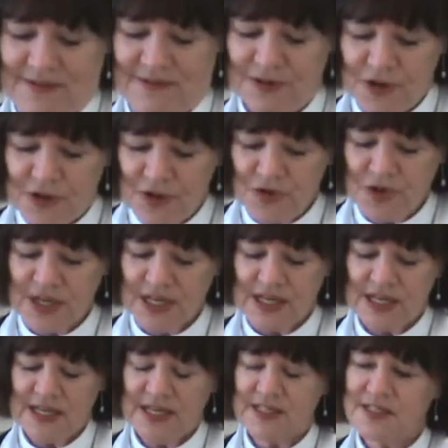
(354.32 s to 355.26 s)

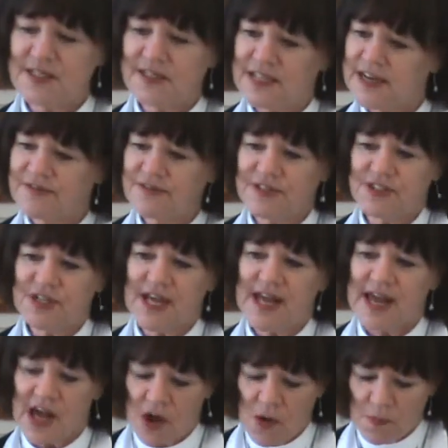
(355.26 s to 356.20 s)
Food is delivered to
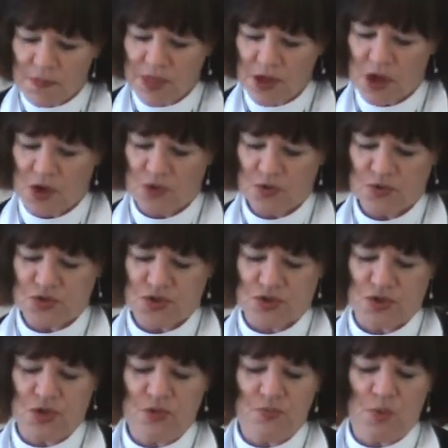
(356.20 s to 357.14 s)
help
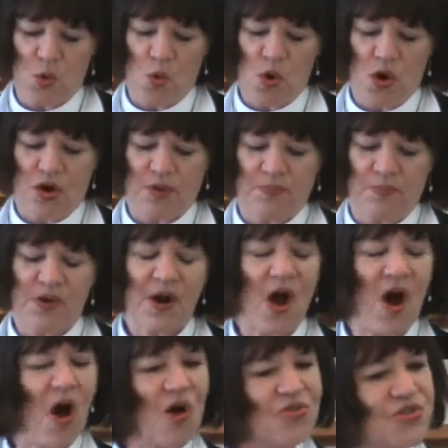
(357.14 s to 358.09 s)
those who mourn,
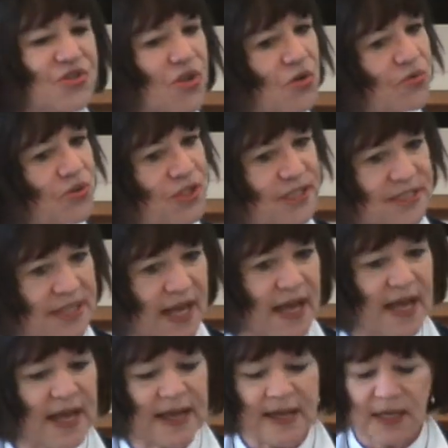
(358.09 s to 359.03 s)
but also to
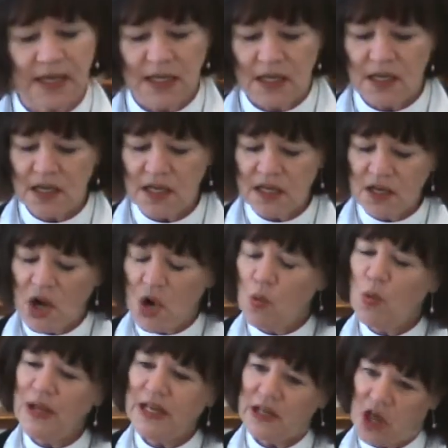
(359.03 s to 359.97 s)
say, you
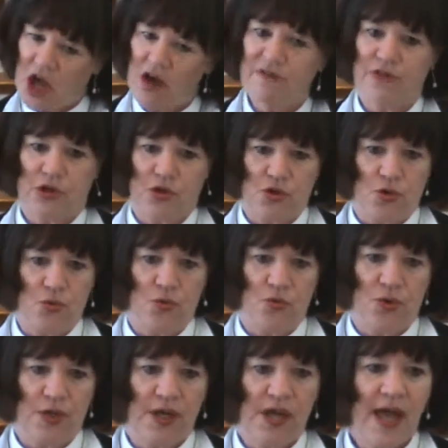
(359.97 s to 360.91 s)
know, we love
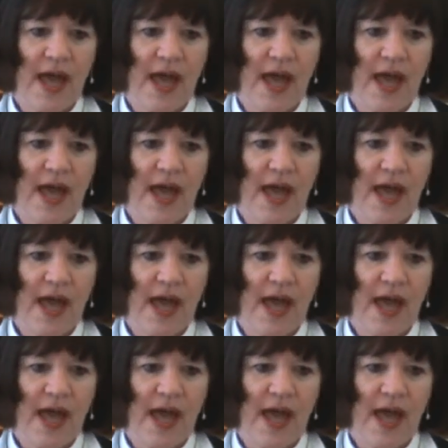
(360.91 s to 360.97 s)
you,